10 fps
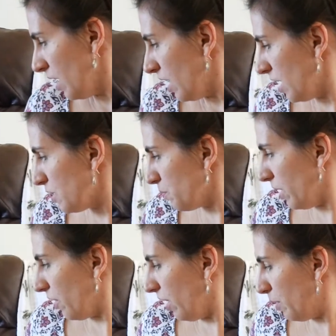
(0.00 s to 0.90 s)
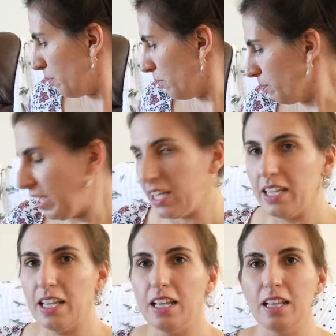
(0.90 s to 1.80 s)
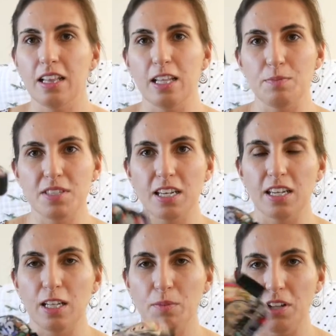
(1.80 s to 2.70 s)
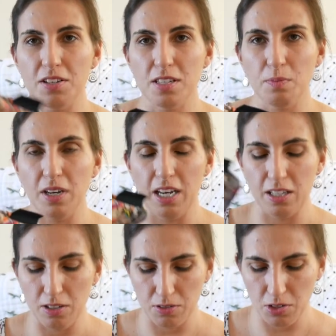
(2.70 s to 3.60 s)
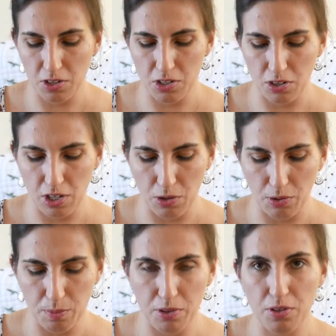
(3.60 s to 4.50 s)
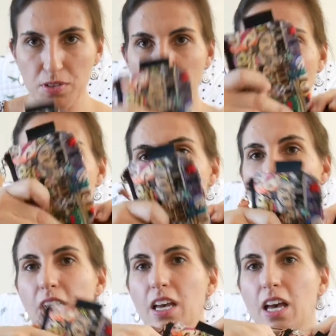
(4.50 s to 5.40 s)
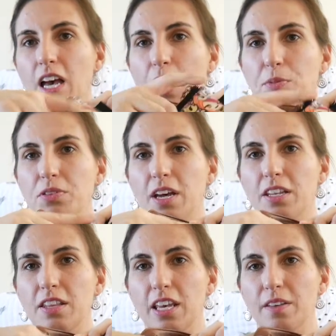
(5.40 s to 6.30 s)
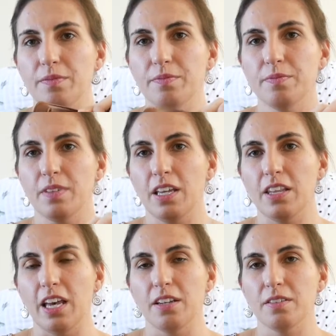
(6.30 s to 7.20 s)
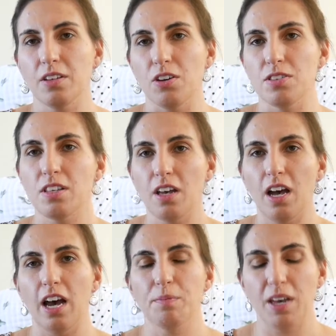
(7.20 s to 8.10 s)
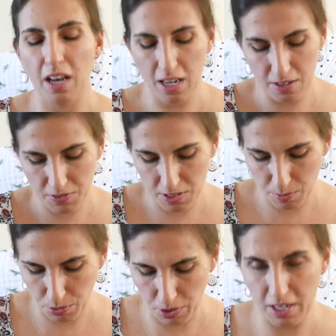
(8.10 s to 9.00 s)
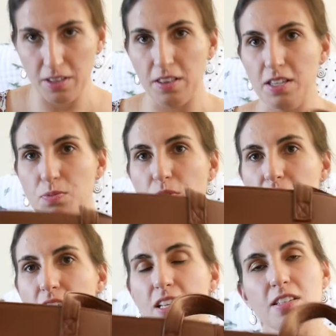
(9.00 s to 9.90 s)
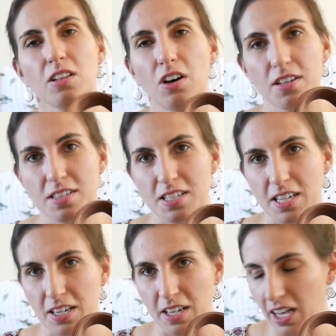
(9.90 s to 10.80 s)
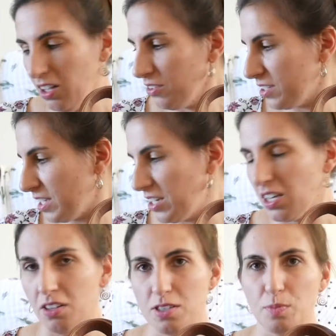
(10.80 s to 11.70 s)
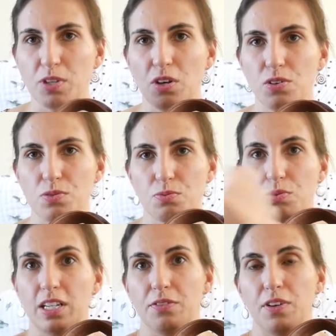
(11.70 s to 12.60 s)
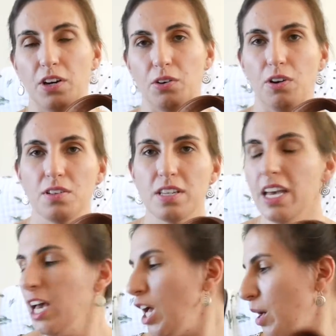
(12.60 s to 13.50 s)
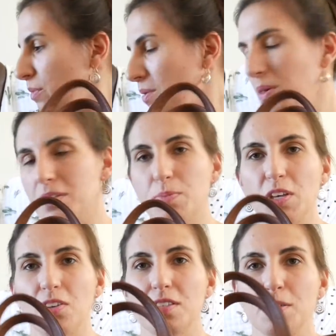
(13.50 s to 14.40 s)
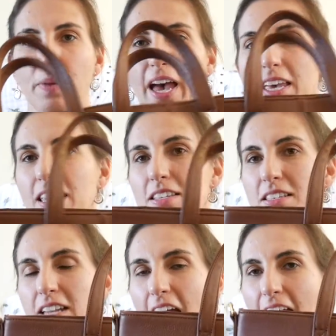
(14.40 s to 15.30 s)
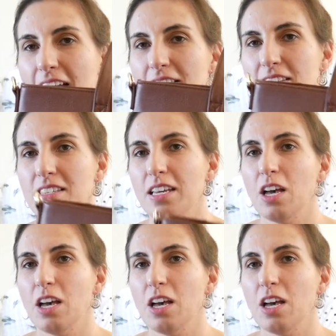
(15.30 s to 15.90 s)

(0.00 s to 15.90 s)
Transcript: is where I put my lipstick and lip gloss and my little Tokidoki coin purse thing. I put that in there and that goes. I'm kind of disappointed that this wasn't as long as the Danielle. The Danielle zipper goes really far across, and maybe it's because this bag isn't as